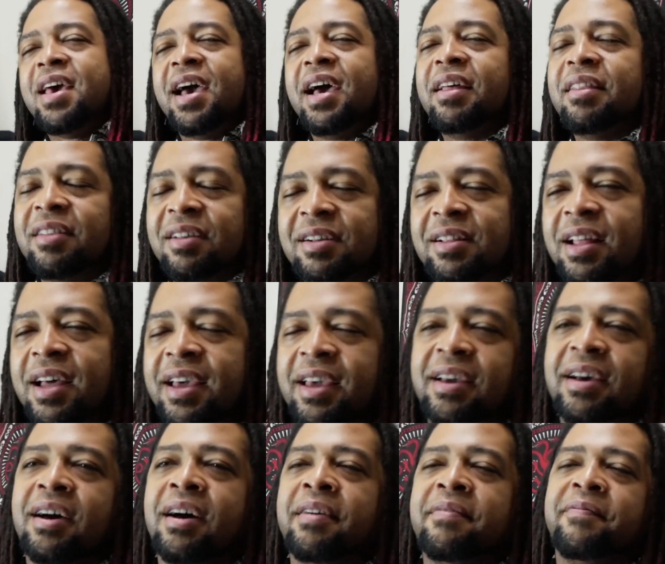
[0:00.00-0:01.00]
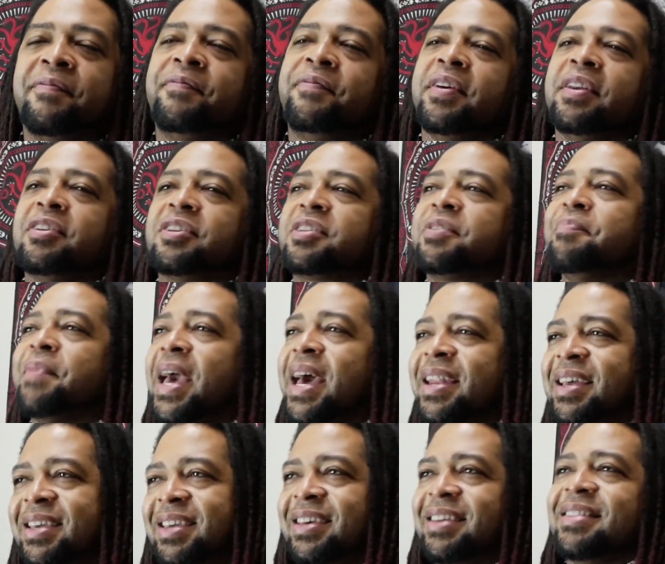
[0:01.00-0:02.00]
and look like unfinished
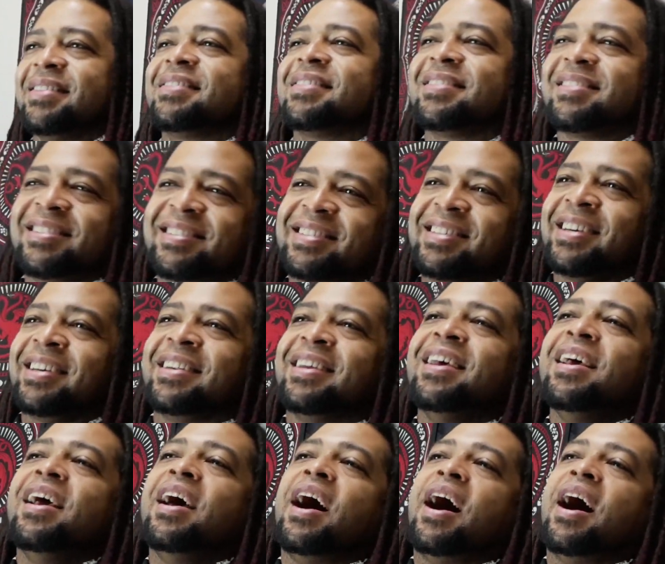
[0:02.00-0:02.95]
mannequins and shit.